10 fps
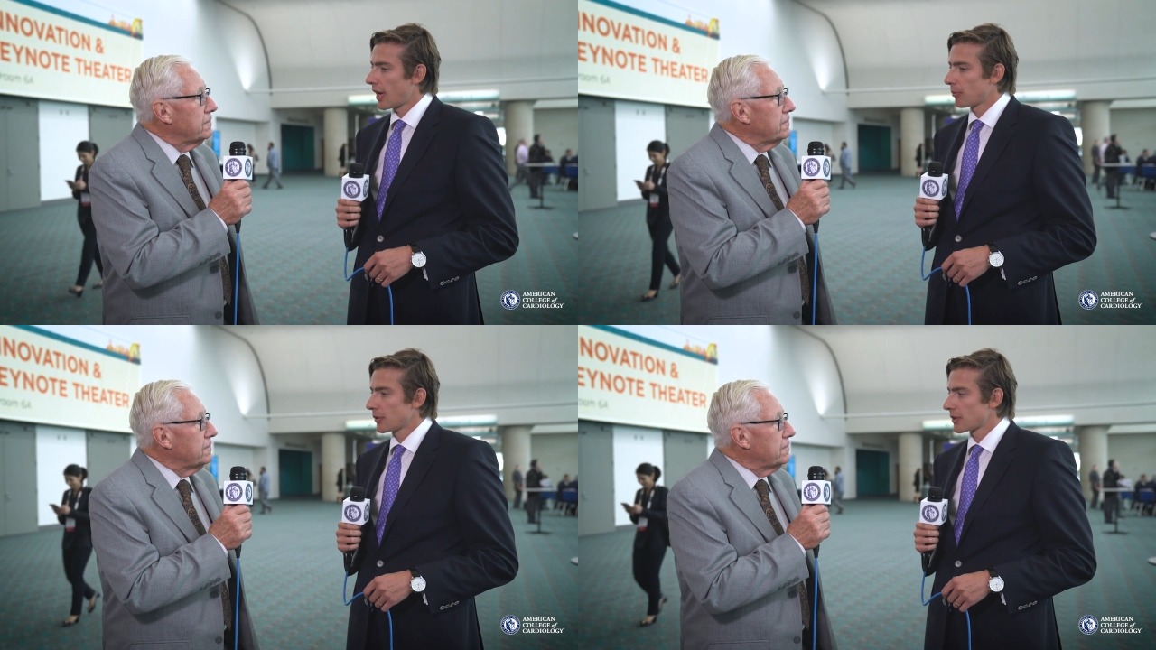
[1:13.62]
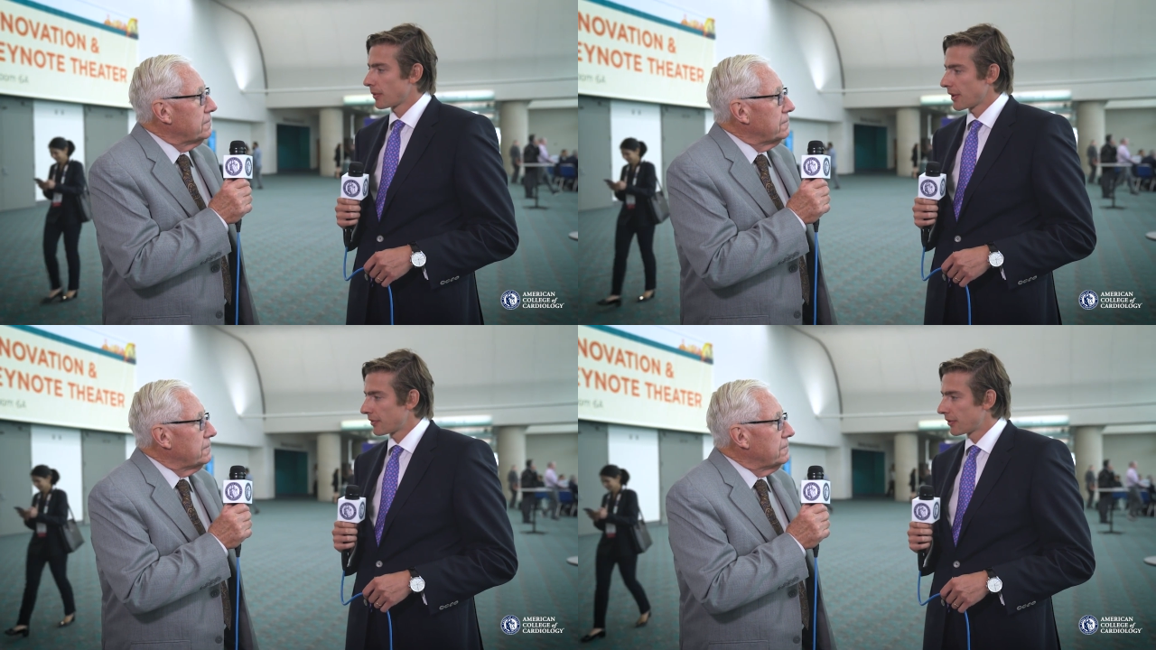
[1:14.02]
Speaker 1: arm was
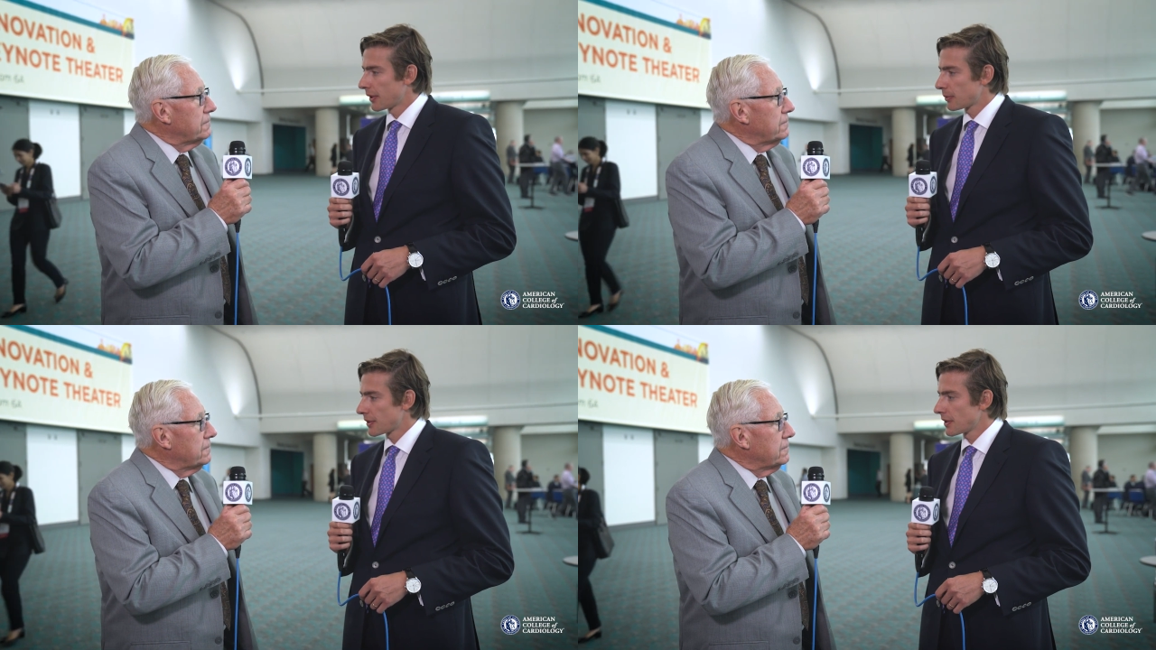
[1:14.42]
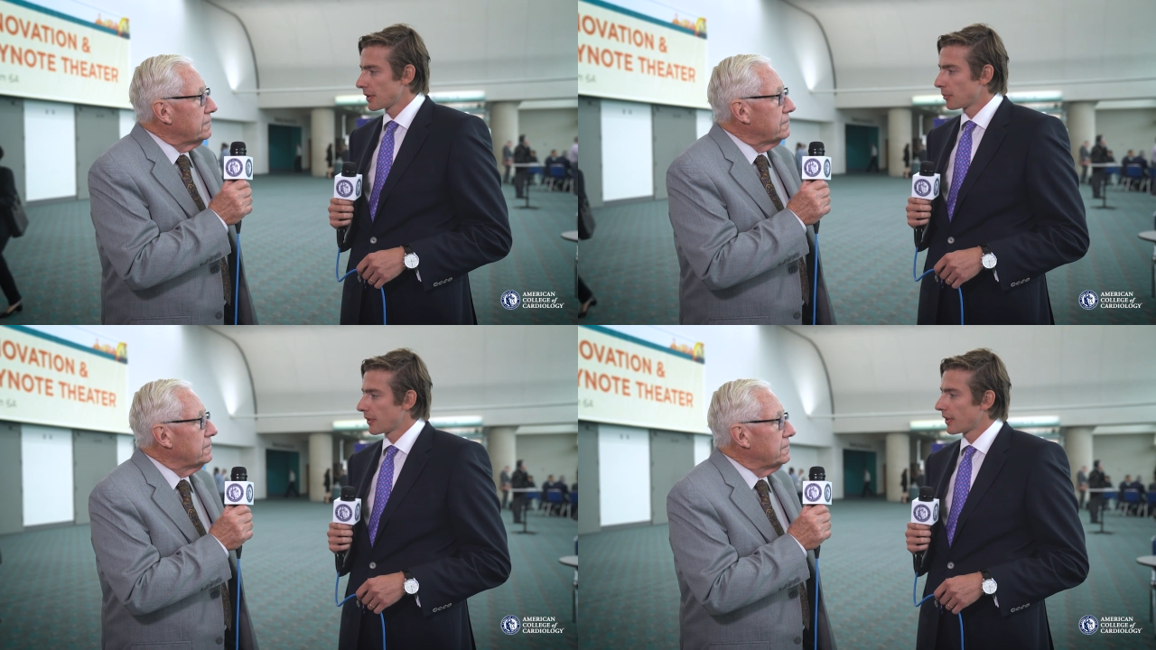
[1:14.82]

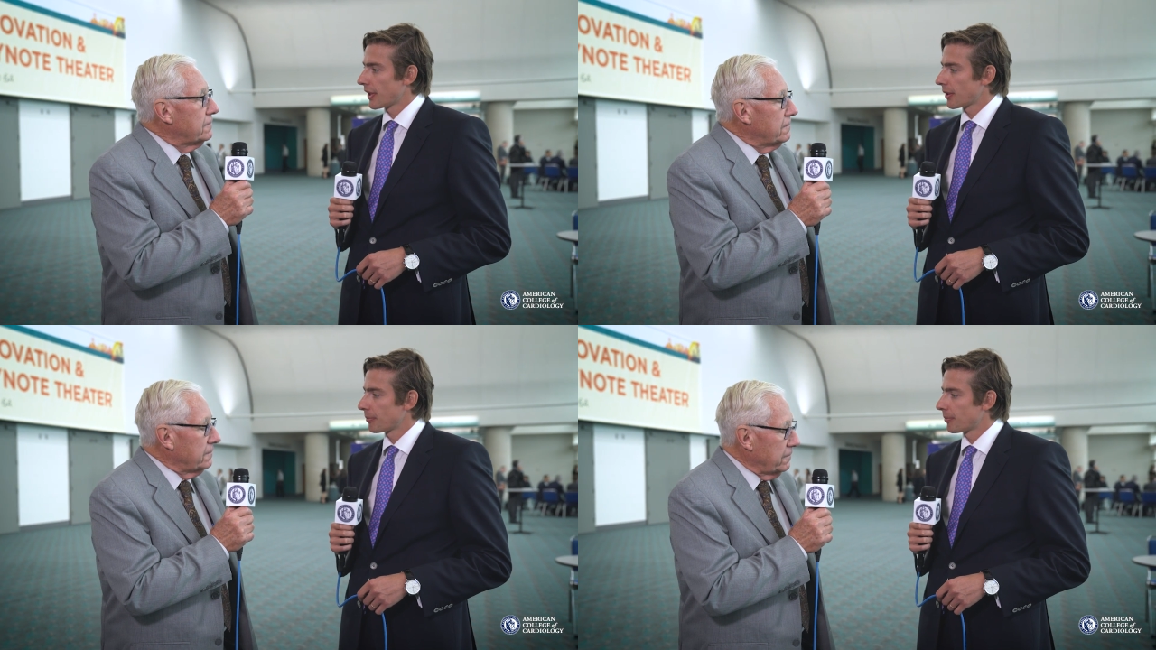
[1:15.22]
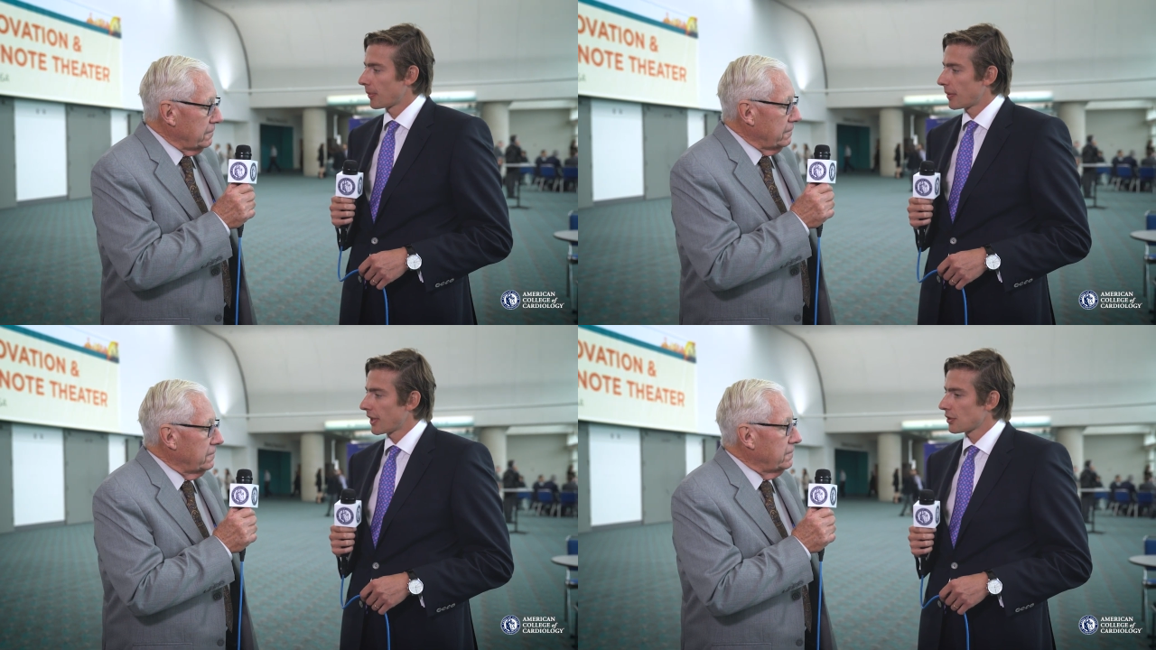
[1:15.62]
radiofrequency with um,
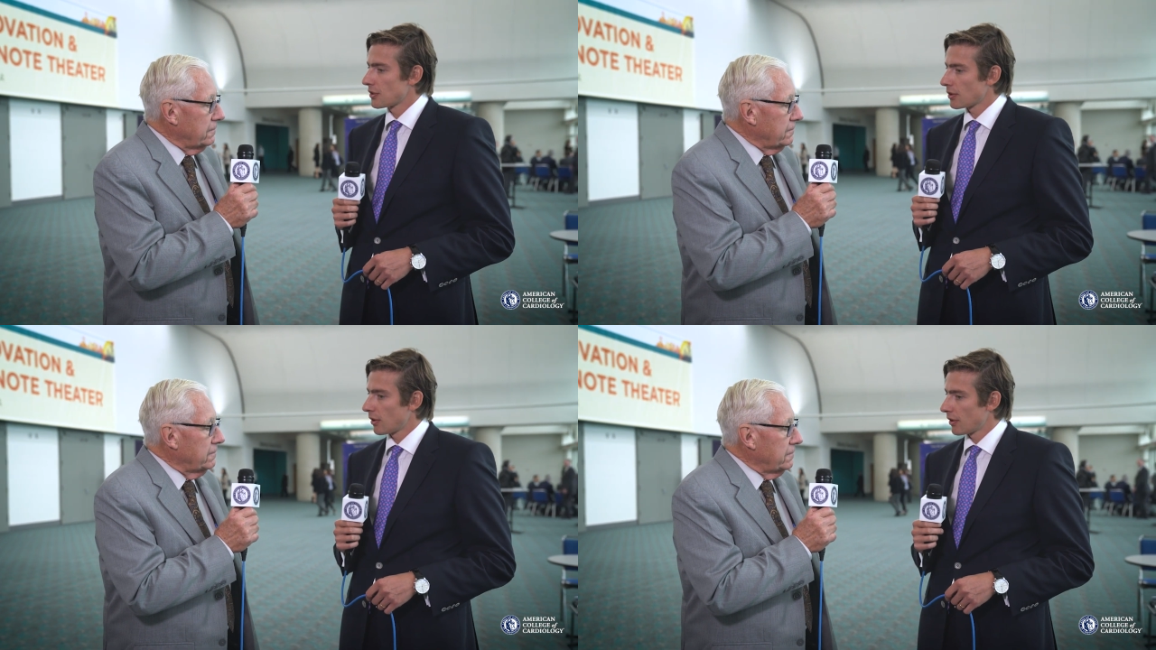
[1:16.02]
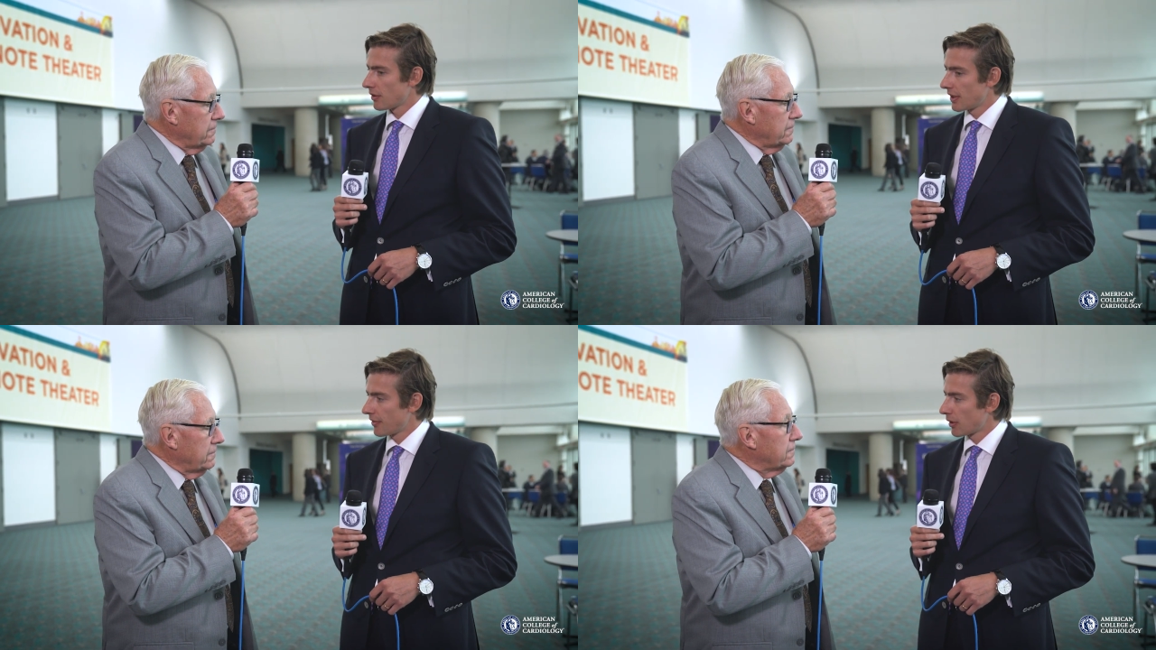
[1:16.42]
ablations
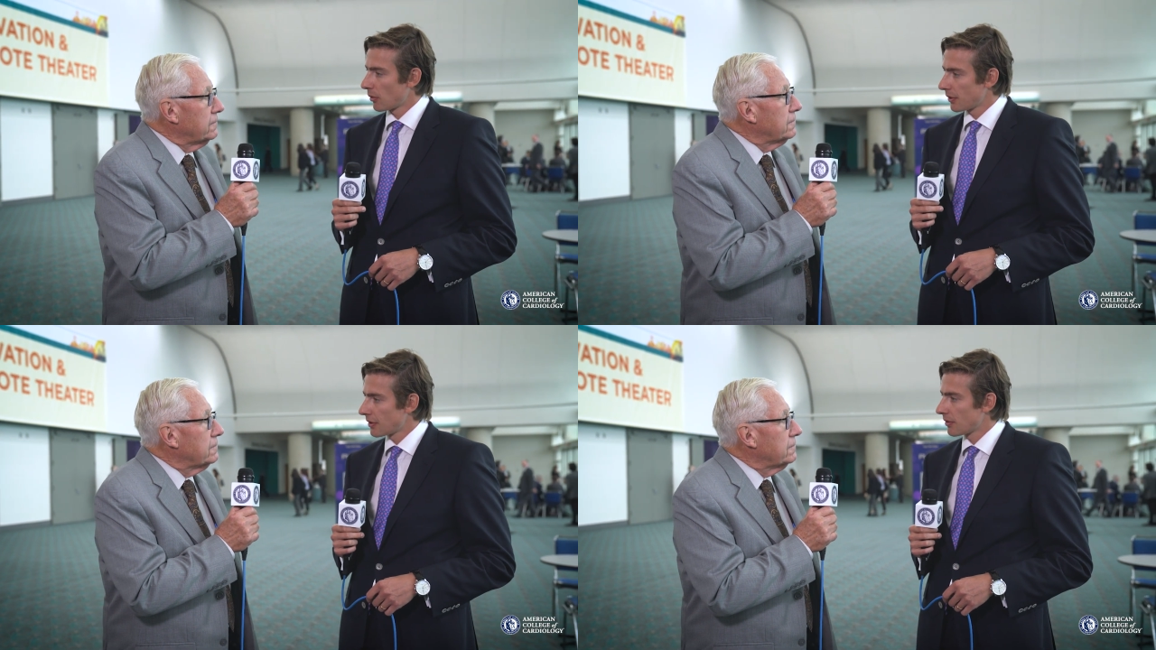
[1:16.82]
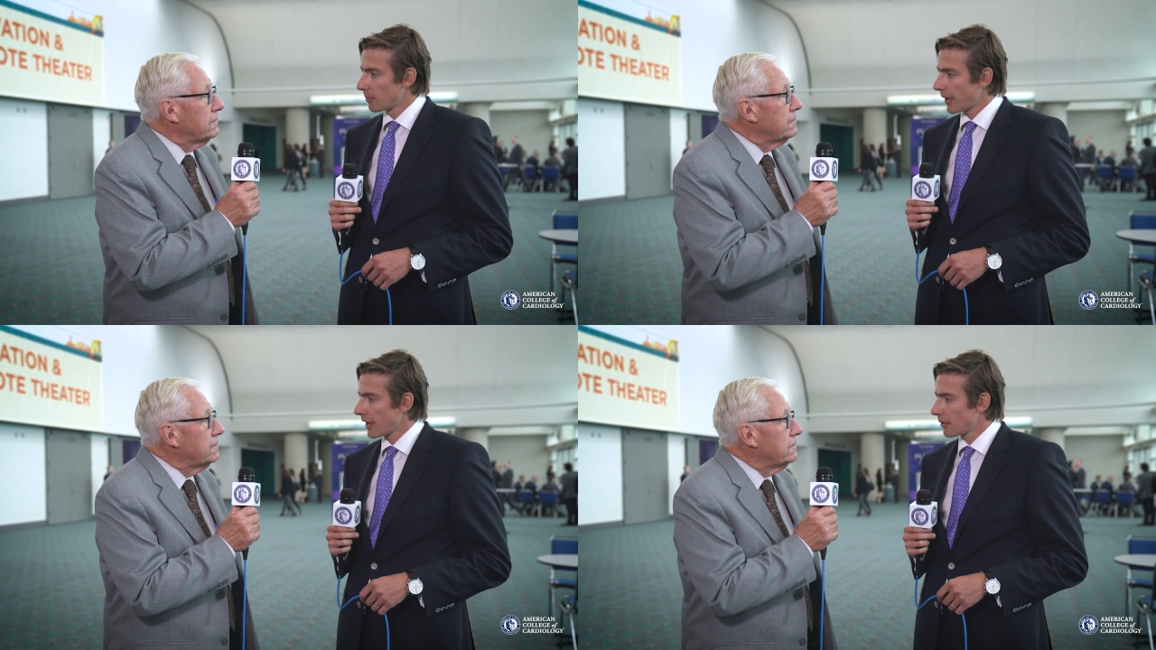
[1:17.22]
delivered only to the
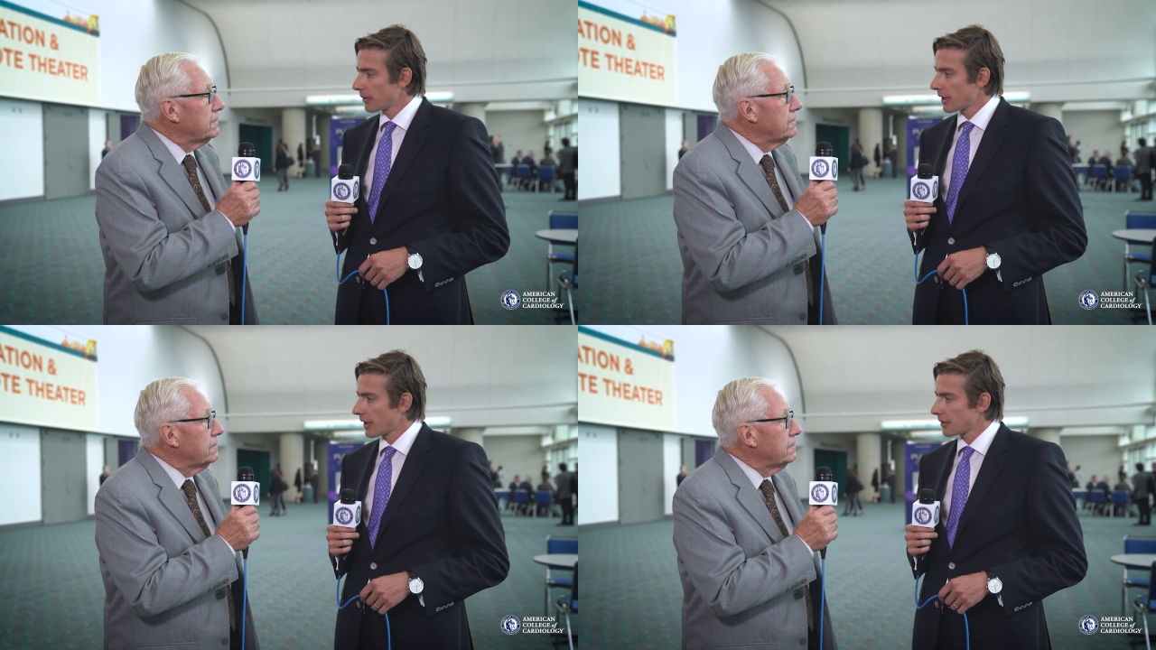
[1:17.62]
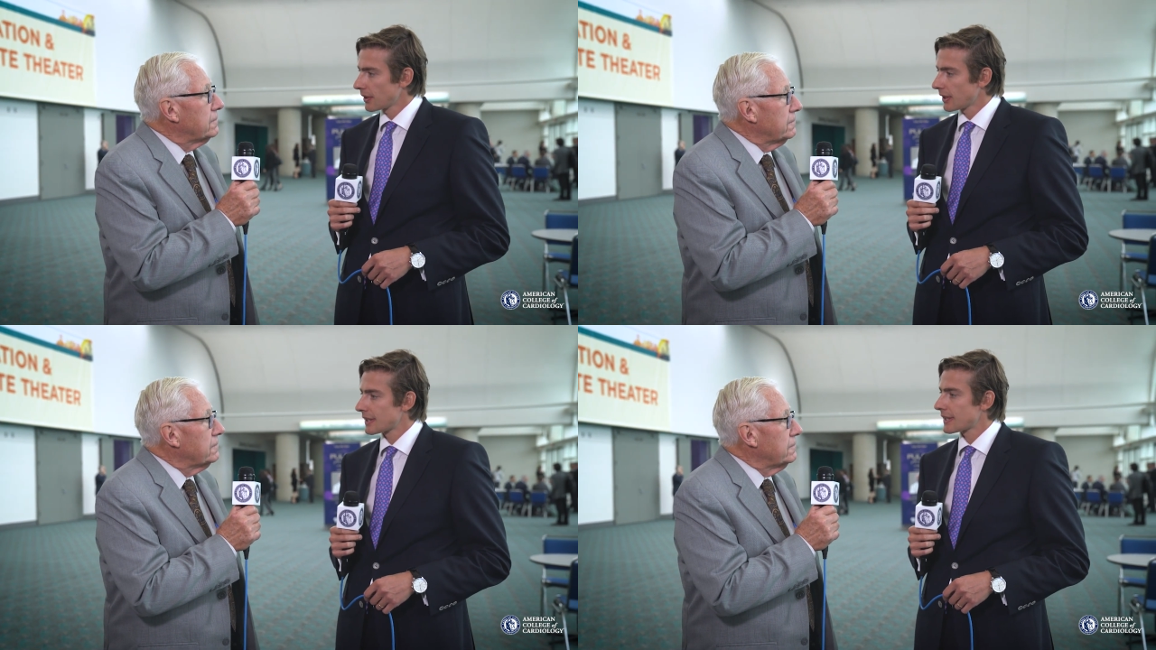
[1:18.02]
main renal artery. The